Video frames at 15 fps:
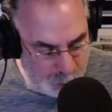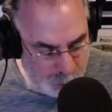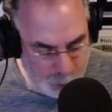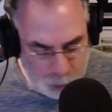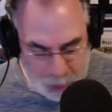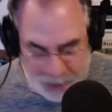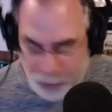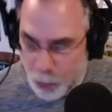
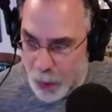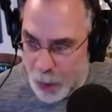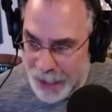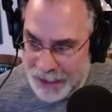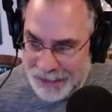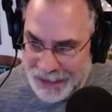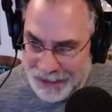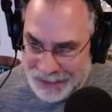Why
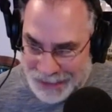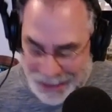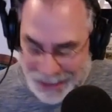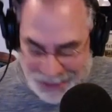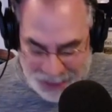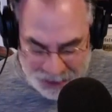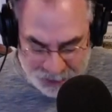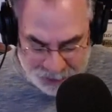did they say
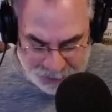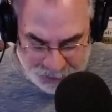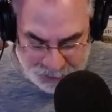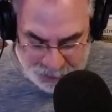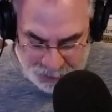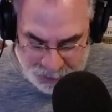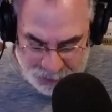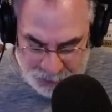that?
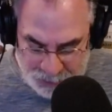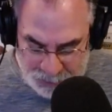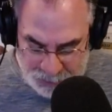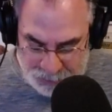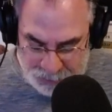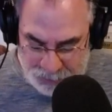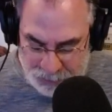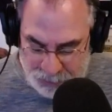
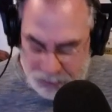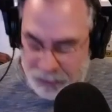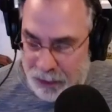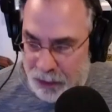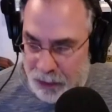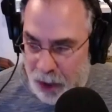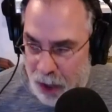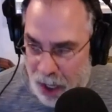I